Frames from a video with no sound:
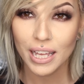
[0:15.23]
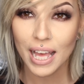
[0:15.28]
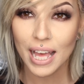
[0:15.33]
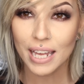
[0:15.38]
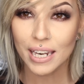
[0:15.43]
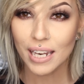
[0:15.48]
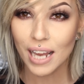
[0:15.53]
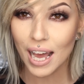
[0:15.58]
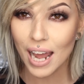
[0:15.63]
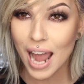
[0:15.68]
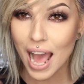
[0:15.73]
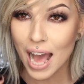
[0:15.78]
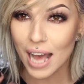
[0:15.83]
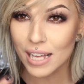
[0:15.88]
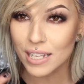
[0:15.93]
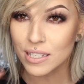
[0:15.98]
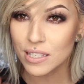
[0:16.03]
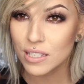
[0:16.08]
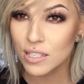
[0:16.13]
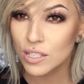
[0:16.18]
and not
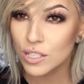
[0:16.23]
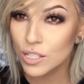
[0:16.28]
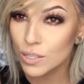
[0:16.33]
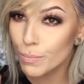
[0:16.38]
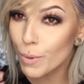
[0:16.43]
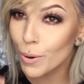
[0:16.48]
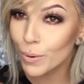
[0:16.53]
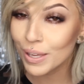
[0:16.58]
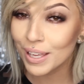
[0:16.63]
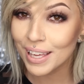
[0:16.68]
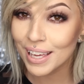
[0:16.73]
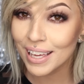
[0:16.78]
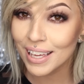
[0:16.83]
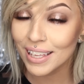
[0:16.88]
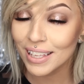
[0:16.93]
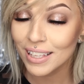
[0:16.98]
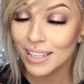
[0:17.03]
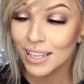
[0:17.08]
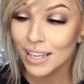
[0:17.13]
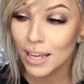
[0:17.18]
as
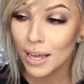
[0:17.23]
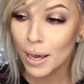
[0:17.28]
smoky